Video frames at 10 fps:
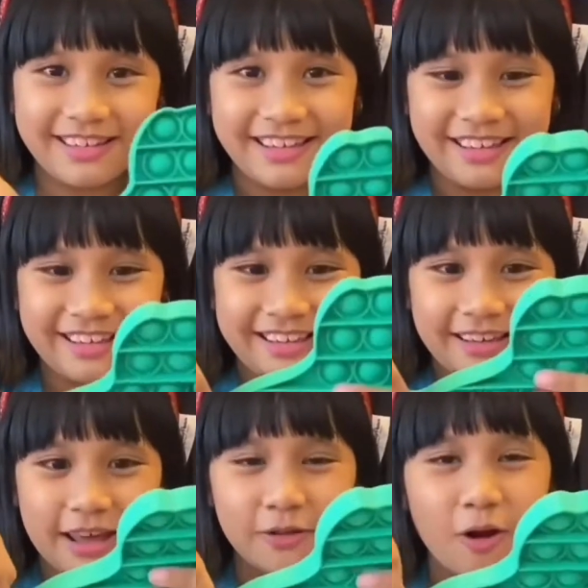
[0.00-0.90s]
It's
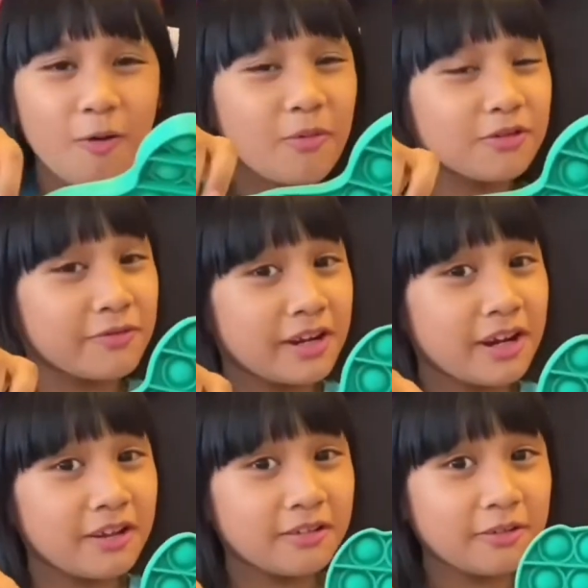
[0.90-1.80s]
almost related
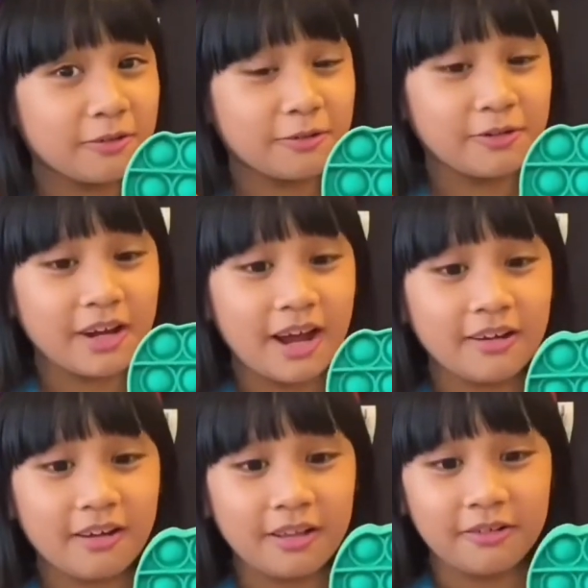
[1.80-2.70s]
to other
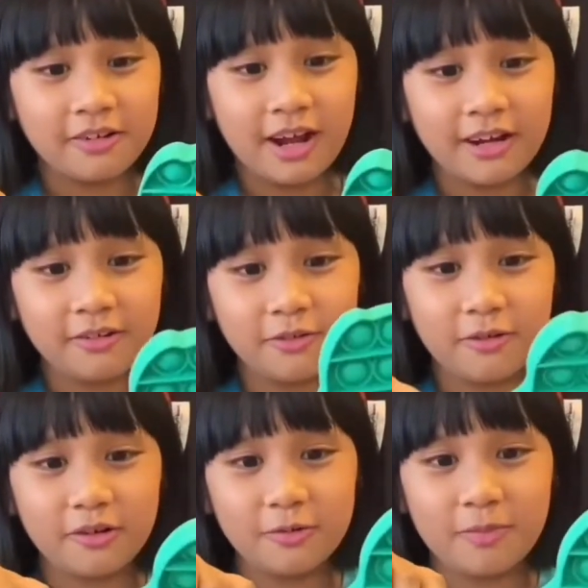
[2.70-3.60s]
dinosaurs,
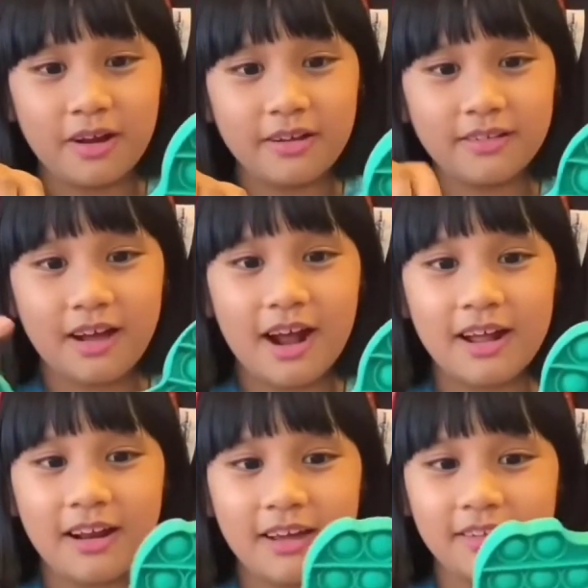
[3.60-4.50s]
but I like
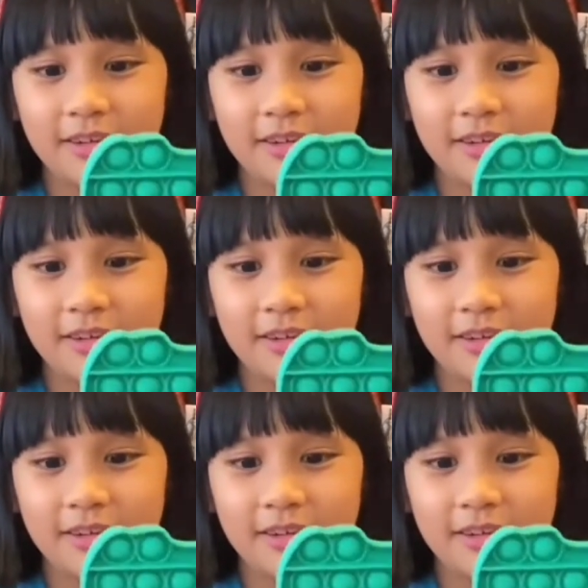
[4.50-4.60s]
this one.